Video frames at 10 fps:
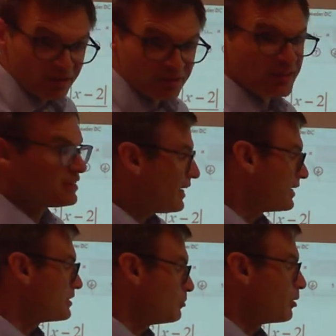the
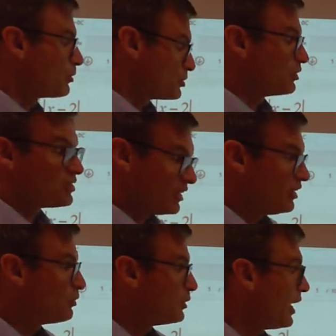exact same number, so it's going to
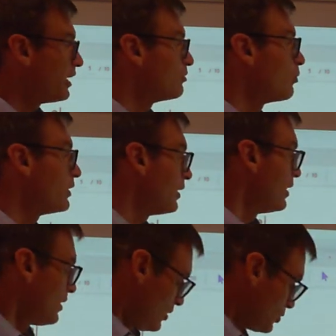give you a -1.
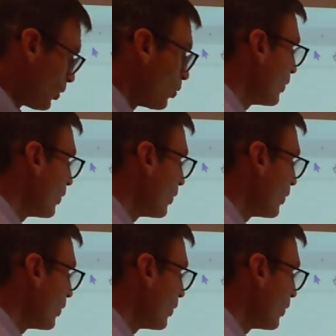So